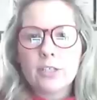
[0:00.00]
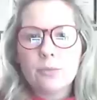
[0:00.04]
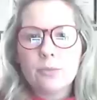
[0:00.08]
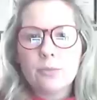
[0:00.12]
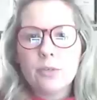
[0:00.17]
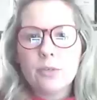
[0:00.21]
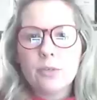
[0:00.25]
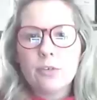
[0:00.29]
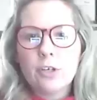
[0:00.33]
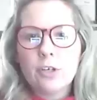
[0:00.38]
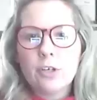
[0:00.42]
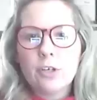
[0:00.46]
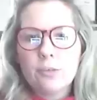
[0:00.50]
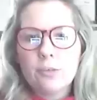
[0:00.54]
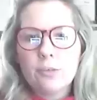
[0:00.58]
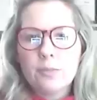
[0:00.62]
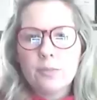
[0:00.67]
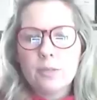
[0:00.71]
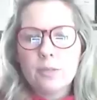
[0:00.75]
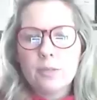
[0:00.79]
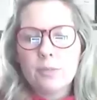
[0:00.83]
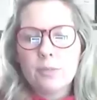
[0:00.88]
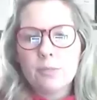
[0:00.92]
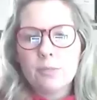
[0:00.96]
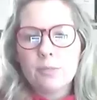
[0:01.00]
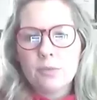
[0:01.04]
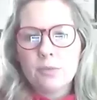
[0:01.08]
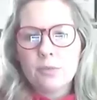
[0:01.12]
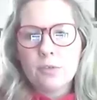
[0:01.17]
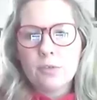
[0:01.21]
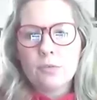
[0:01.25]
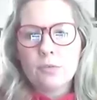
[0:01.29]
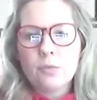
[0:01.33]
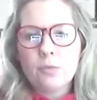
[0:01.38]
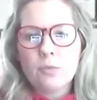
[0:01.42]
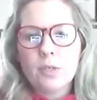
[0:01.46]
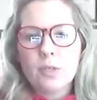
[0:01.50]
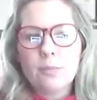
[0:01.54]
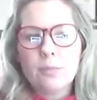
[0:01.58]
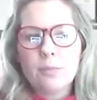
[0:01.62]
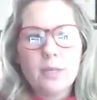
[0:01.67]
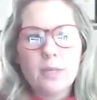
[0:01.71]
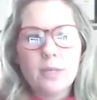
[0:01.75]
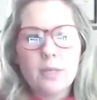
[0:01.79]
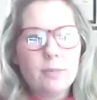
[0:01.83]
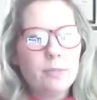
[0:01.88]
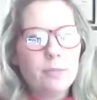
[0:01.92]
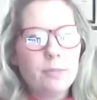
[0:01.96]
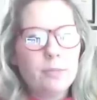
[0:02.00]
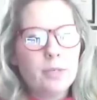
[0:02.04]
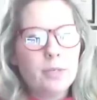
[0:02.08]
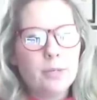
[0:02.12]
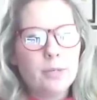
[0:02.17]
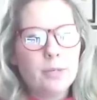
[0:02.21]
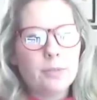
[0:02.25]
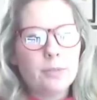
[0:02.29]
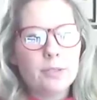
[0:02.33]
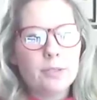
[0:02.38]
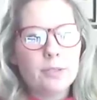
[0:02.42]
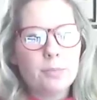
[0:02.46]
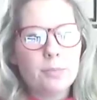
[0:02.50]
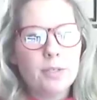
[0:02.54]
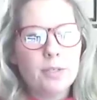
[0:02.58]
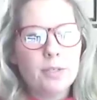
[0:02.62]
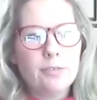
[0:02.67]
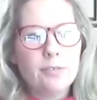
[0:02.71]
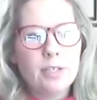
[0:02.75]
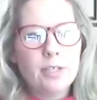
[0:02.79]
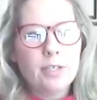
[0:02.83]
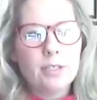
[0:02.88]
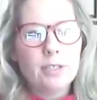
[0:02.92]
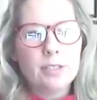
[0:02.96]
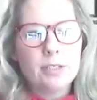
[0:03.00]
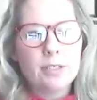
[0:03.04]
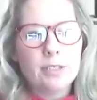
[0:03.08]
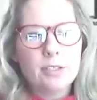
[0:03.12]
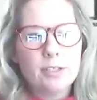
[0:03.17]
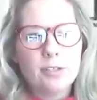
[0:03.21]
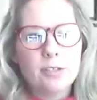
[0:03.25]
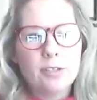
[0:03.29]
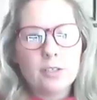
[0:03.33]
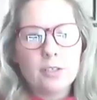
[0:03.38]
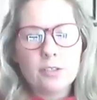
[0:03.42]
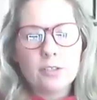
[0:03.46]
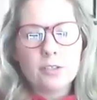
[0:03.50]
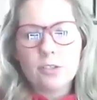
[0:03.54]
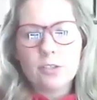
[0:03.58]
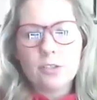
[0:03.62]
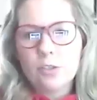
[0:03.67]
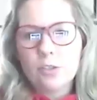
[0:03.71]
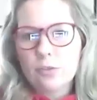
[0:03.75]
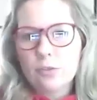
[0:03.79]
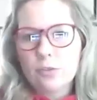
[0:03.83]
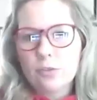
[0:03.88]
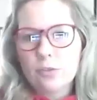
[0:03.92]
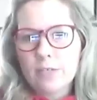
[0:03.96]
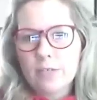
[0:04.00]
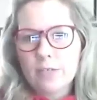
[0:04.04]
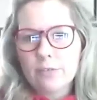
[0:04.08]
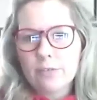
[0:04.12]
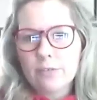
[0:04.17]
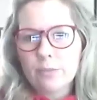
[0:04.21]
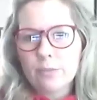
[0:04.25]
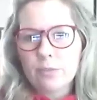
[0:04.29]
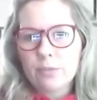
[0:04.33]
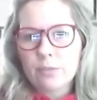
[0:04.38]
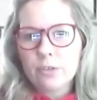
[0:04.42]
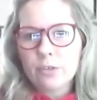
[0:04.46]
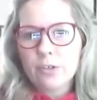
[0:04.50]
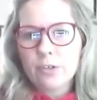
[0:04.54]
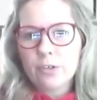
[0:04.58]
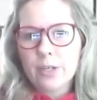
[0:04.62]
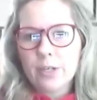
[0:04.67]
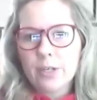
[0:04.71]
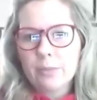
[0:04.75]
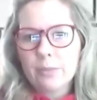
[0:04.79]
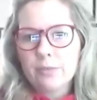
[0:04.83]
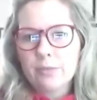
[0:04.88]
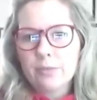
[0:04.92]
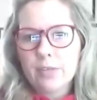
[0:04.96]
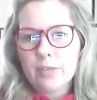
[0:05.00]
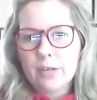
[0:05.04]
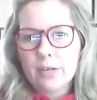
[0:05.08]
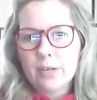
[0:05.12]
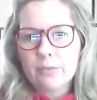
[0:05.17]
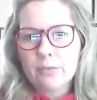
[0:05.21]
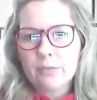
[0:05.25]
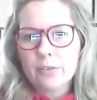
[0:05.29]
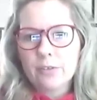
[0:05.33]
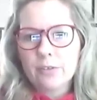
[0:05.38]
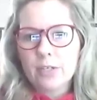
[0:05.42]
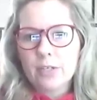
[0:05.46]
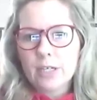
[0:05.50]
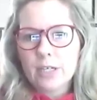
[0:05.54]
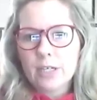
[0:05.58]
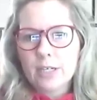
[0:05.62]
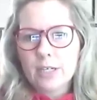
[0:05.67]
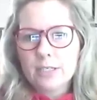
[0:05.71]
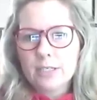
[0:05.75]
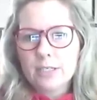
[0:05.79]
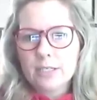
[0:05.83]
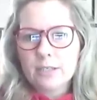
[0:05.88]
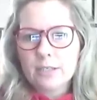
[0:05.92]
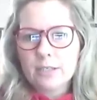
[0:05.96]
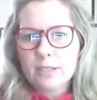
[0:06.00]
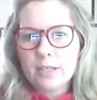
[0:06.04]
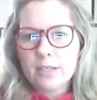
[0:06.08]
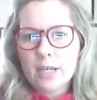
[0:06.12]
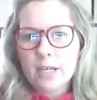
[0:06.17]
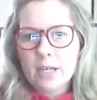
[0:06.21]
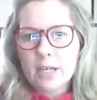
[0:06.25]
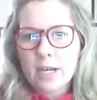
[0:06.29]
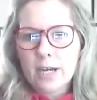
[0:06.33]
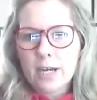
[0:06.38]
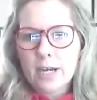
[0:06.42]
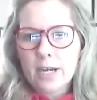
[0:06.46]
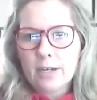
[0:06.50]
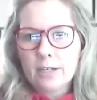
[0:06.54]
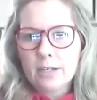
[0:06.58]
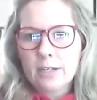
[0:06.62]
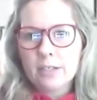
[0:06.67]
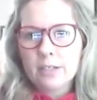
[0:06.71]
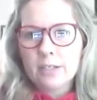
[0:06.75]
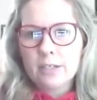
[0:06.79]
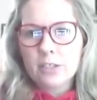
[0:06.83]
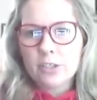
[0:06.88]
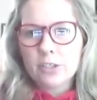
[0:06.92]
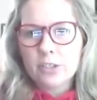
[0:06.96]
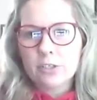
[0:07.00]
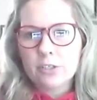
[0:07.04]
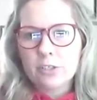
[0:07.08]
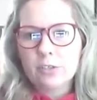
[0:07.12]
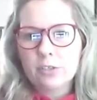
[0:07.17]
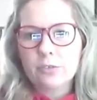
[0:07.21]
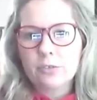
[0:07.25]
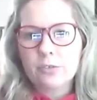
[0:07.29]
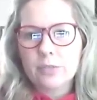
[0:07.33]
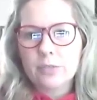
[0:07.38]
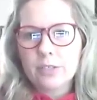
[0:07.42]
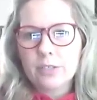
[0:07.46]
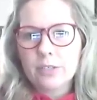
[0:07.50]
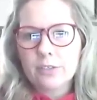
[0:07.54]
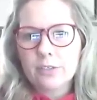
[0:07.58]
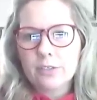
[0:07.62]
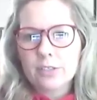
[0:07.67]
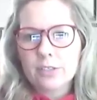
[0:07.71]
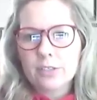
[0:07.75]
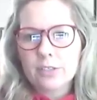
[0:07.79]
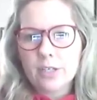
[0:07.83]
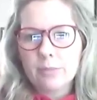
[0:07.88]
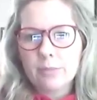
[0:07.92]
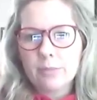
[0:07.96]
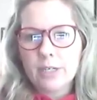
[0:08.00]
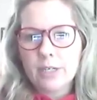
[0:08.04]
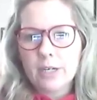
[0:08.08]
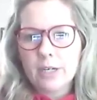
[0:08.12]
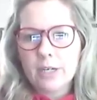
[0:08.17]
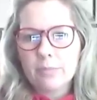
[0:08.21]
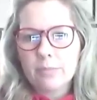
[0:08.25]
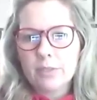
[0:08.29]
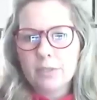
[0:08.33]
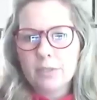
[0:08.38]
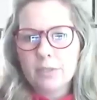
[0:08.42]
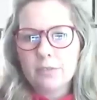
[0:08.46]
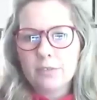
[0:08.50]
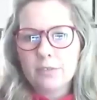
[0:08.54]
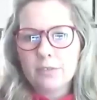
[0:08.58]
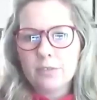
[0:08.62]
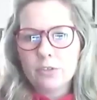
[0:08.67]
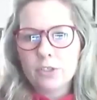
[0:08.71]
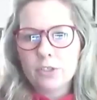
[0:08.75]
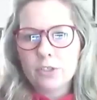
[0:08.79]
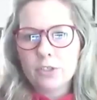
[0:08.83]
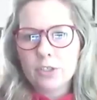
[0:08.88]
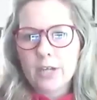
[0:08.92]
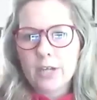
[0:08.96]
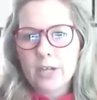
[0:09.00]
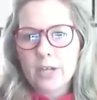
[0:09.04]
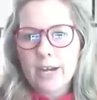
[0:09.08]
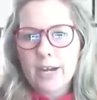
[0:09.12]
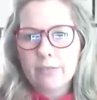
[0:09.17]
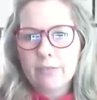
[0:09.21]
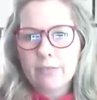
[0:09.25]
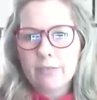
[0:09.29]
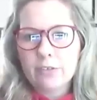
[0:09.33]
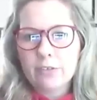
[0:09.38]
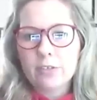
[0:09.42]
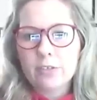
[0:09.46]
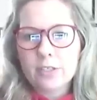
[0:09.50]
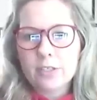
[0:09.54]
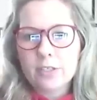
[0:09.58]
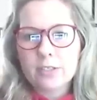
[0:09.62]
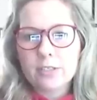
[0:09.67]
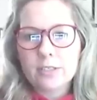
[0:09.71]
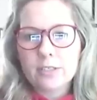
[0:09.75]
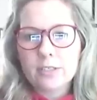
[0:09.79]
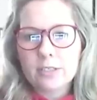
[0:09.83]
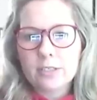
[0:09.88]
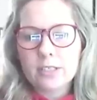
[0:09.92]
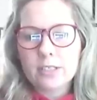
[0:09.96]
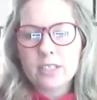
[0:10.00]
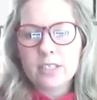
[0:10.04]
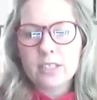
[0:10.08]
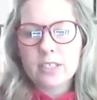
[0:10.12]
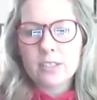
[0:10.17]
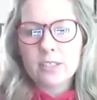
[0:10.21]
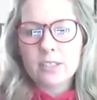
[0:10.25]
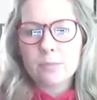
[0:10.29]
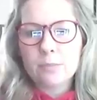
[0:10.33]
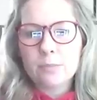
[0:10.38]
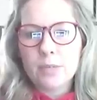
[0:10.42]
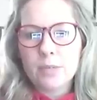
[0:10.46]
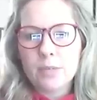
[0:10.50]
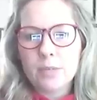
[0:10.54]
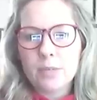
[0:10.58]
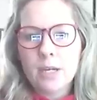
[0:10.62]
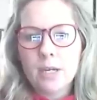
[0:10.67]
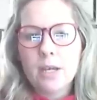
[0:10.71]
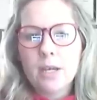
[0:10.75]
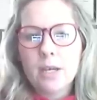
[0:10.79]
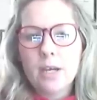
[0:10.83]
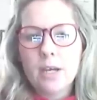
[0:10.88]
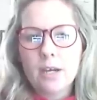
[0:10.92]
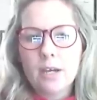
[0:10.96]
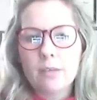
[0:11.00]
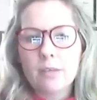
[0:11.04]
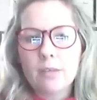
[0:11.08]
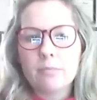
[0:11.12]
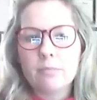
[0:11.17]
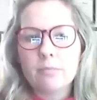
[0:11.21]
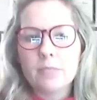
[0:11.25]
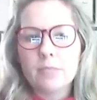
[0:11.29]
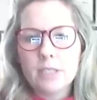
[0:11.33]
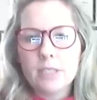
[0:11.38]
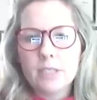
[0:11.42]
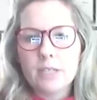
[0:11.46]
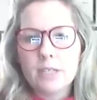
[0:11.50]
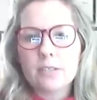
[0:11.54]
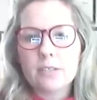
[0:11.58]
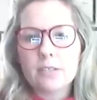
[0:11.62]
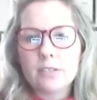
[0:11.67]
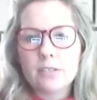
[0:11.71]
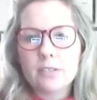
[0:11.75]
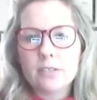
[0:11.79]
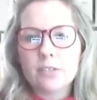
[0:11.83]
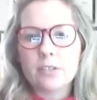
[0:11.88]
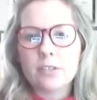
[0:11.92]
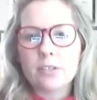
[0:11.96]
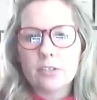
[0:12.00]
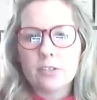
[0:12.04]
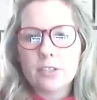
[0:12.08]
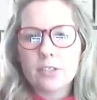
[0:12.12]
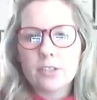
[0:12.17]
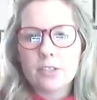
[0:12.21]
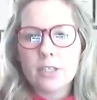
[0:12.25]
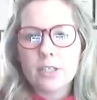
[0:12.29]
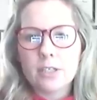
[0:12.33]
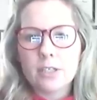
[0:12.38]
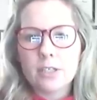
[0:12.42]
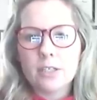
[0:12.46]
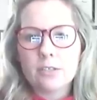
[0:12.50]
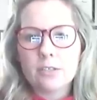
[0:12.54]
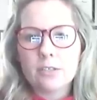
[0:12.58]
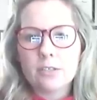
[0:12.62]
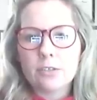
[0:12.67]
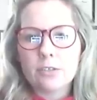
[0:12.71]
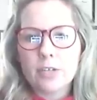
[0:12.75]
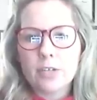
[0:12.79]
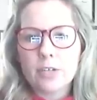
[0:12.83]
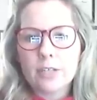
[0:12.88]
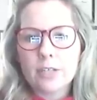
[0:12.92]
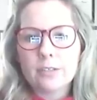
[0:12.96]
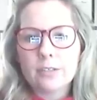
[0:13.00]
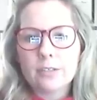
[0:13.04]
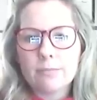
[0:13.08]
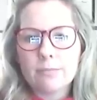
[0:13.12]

We would hope that people would maybe be able to pivot into this new SAFHR program if that were the case, that they had additional arrears coming up in the future after this assistance. But yes, your understanding is correct.